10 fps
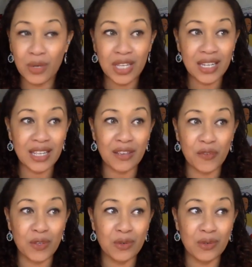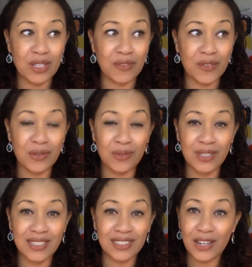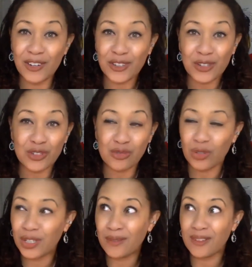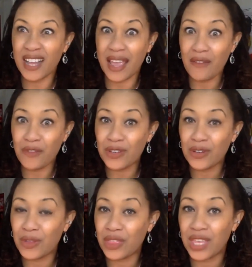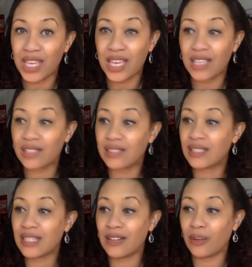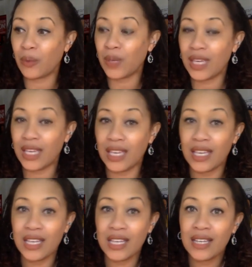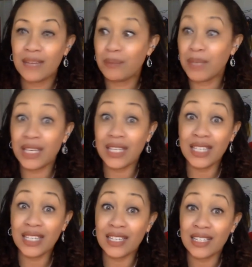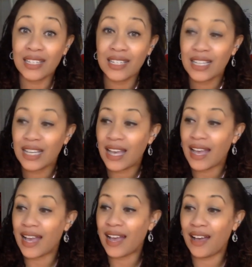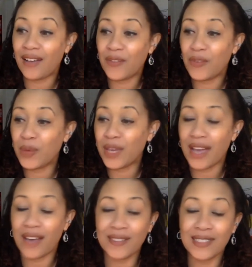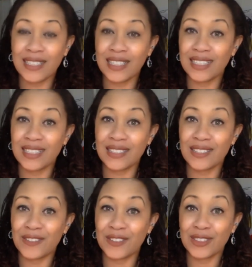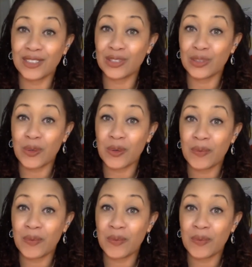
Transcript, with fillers: it, if you if you clutter control it, whatever your thing is, you know, we, me, have we have to get the stuff under control.